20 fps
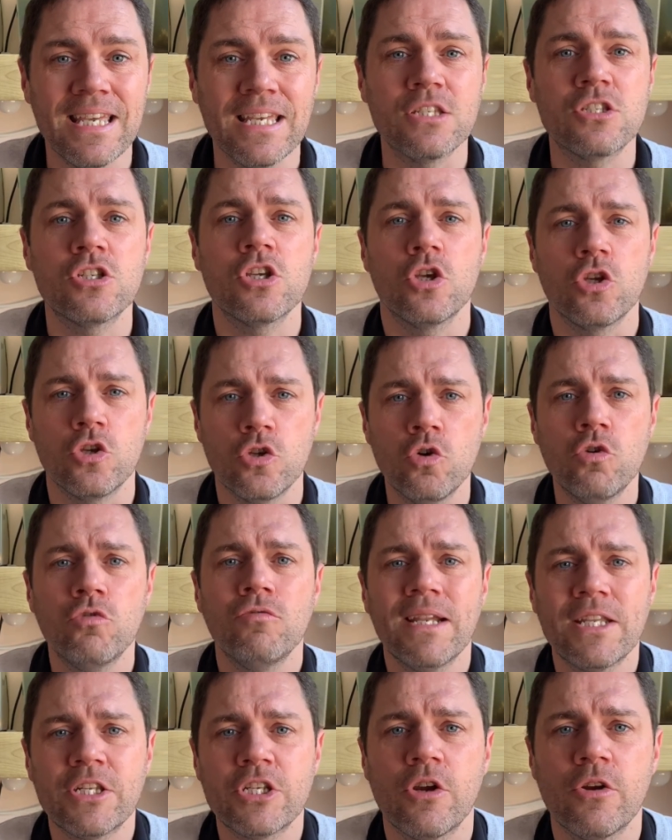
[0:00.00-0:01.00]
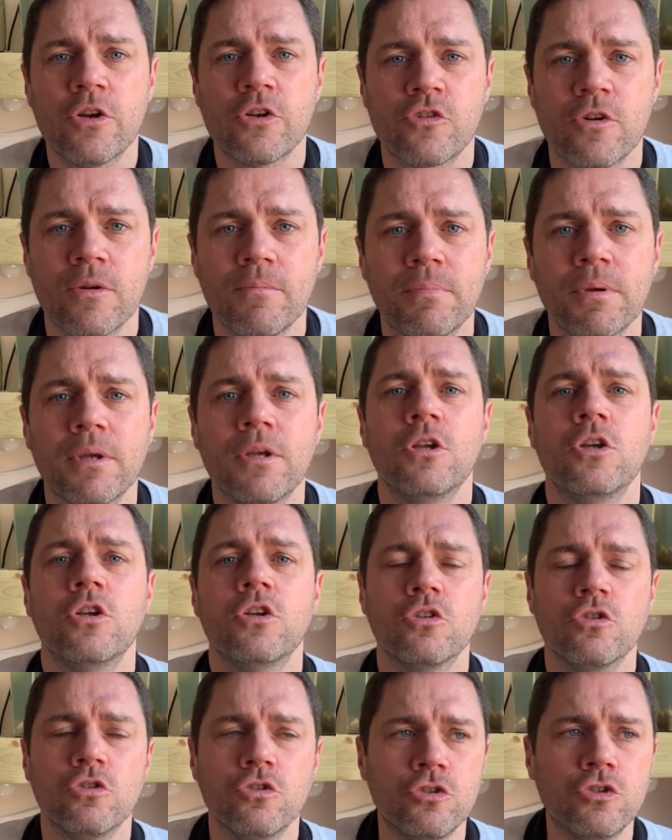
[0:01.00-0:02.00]
is, your red cherry shrimp
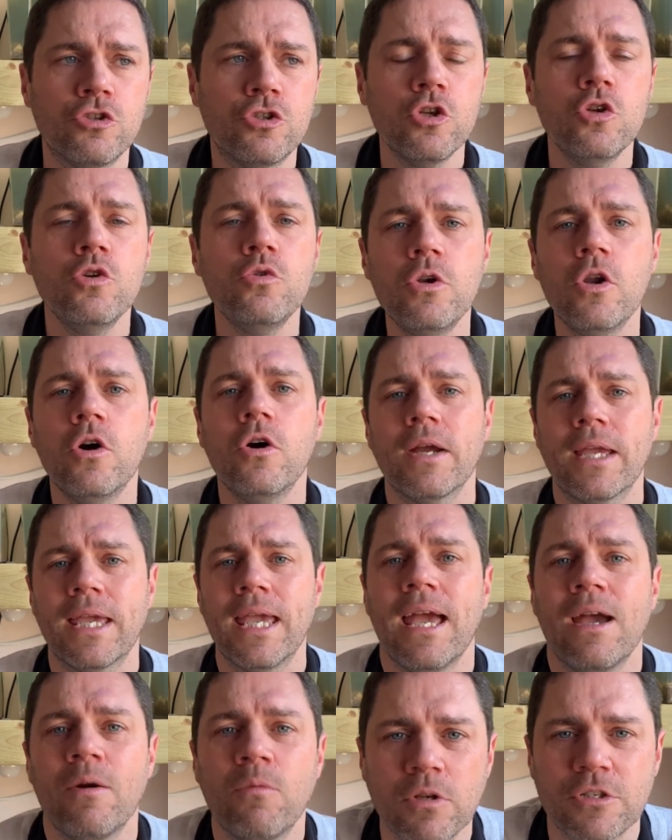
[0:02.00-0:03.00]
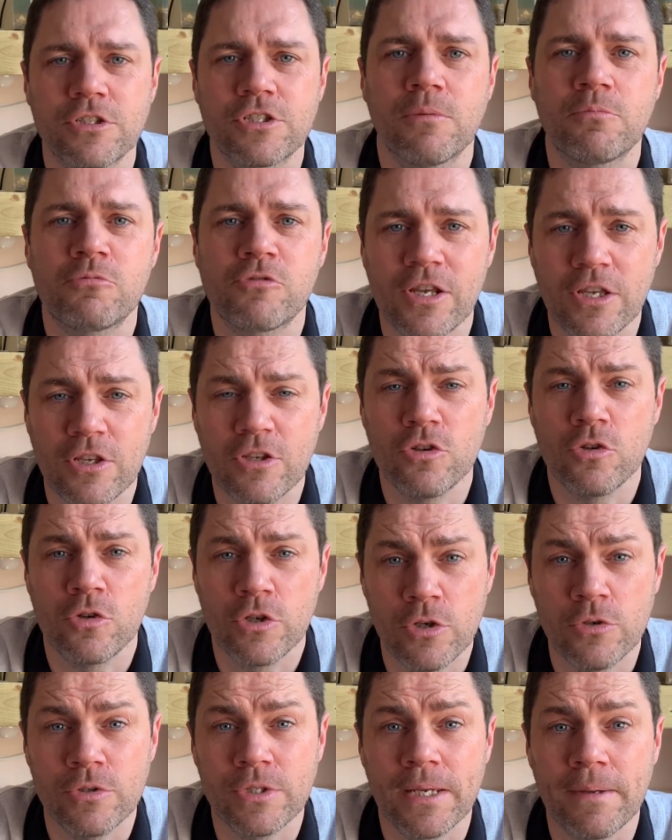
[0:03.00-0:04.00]
do not care what substrate you're
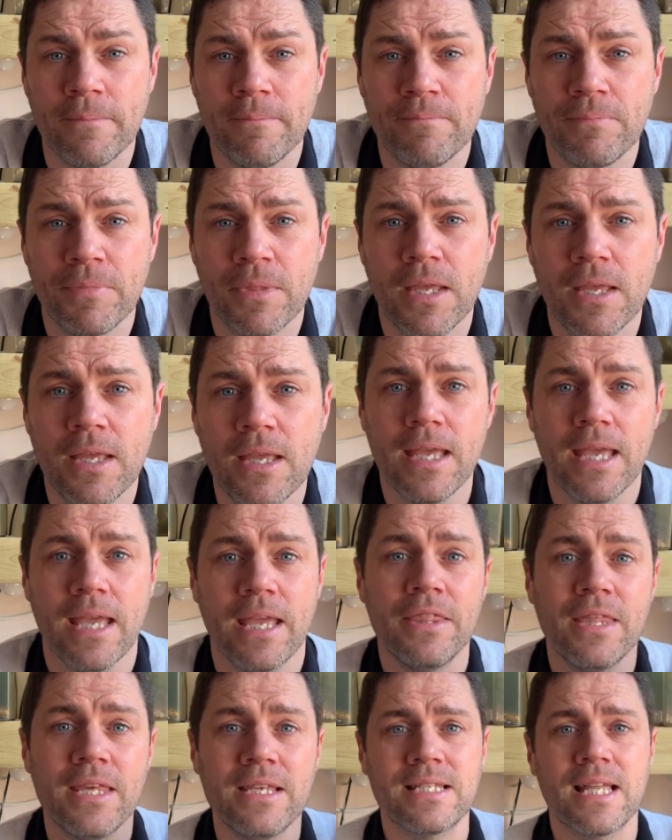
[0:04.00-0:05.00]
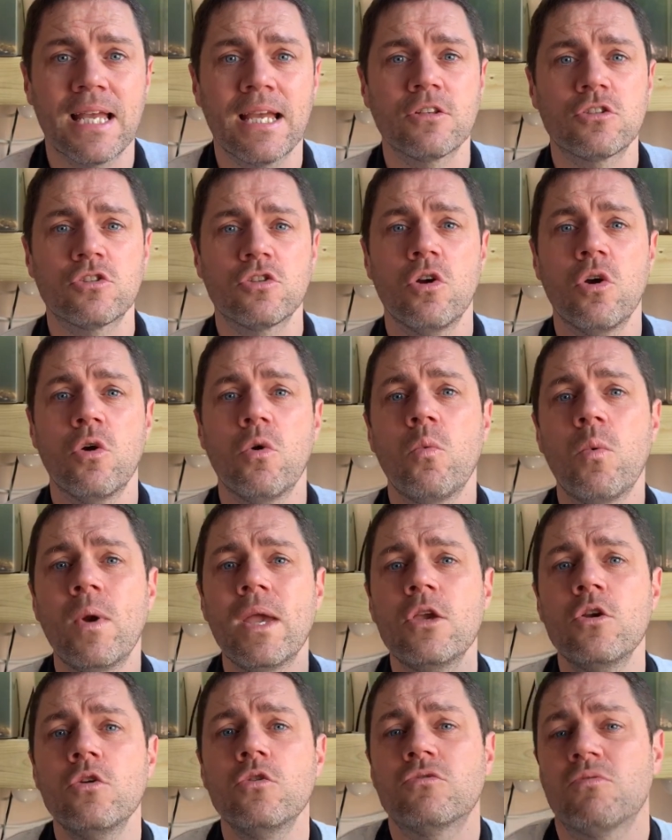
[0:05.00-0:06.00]
using. In these tanks, we
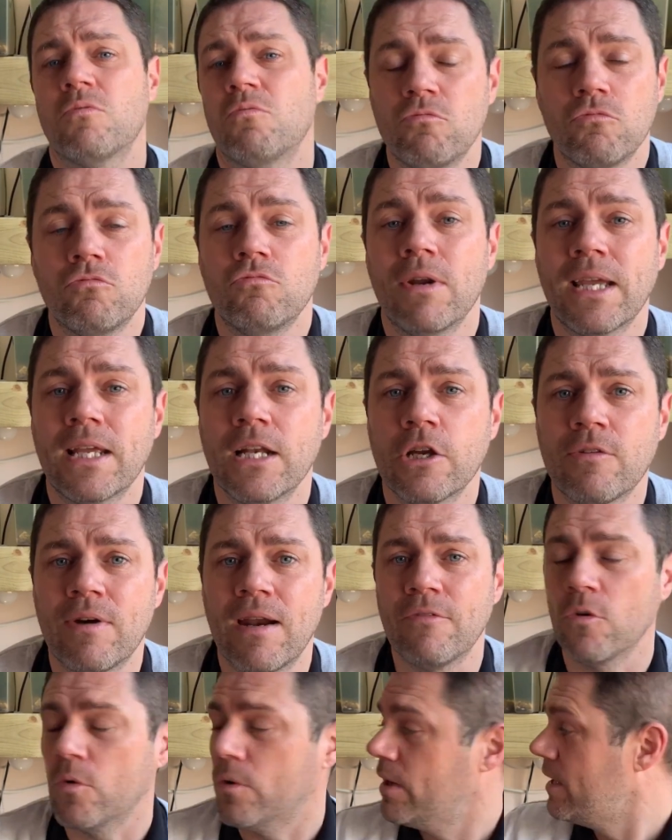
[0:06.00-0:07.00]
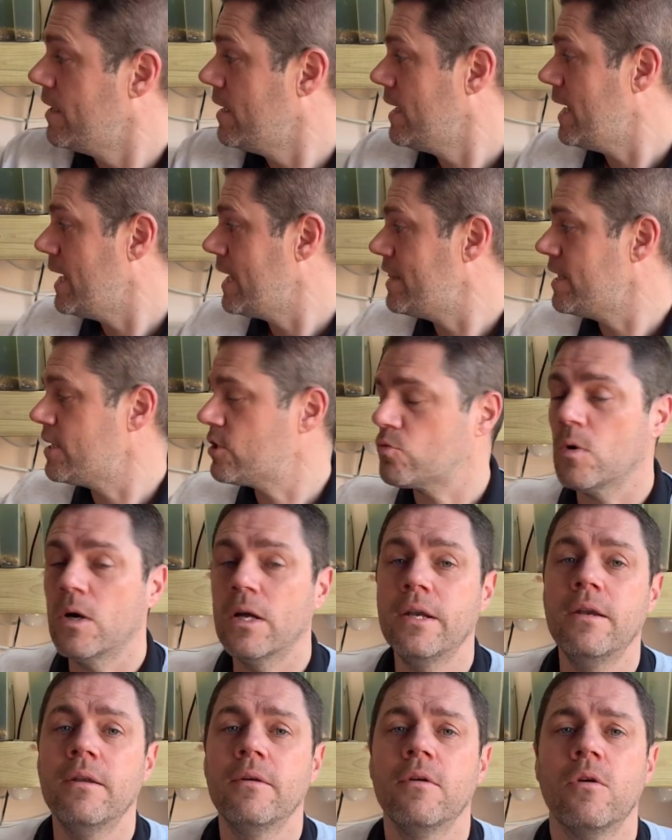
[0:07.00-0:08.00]
use regular gravel. In this
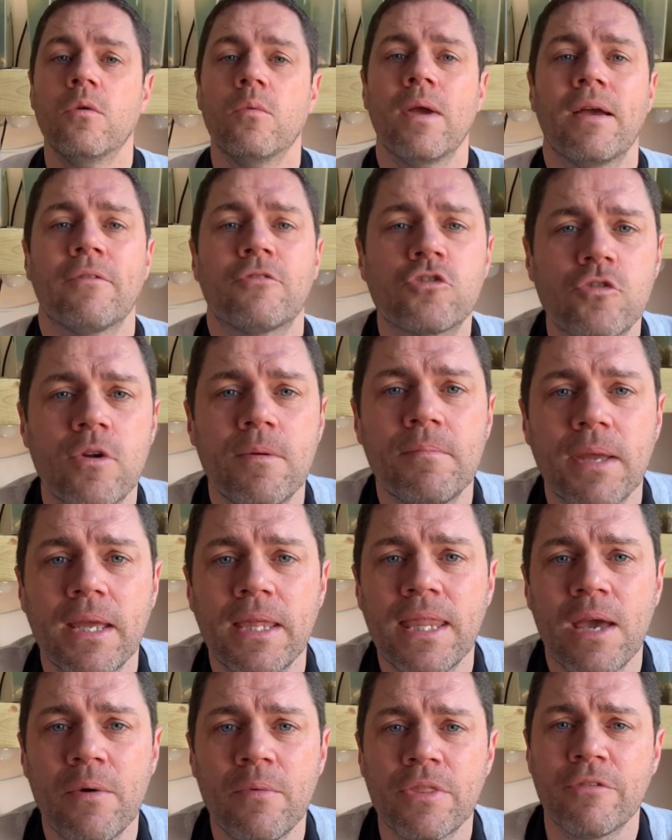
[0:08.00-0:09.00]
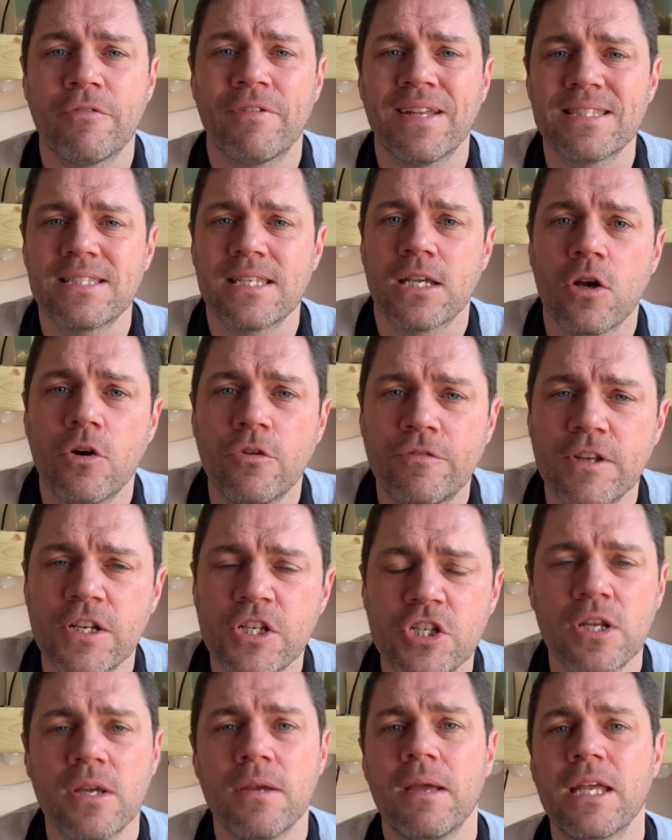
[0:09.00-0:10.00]
one, we have shrimp in there with the fancy
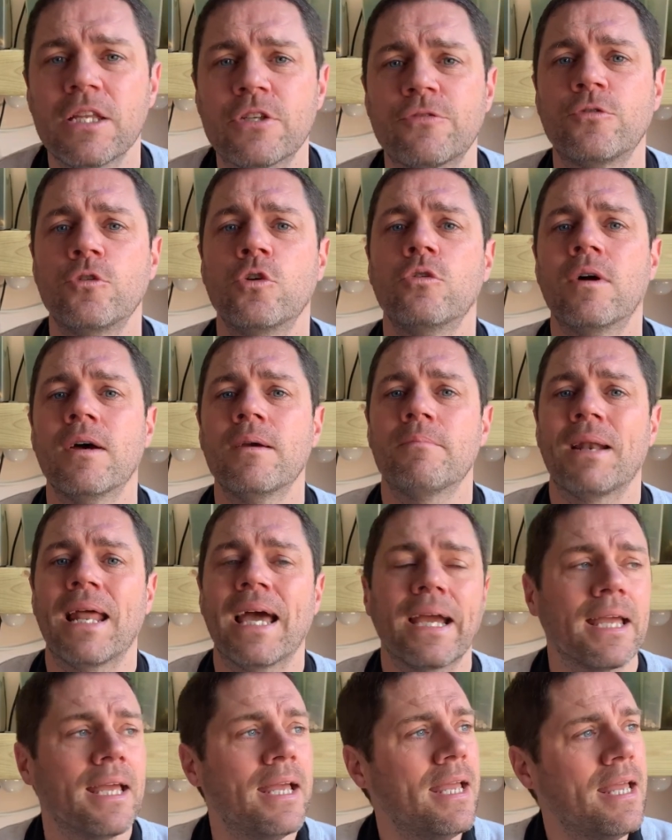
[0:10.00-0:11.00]
goldfish. It's fluorite black.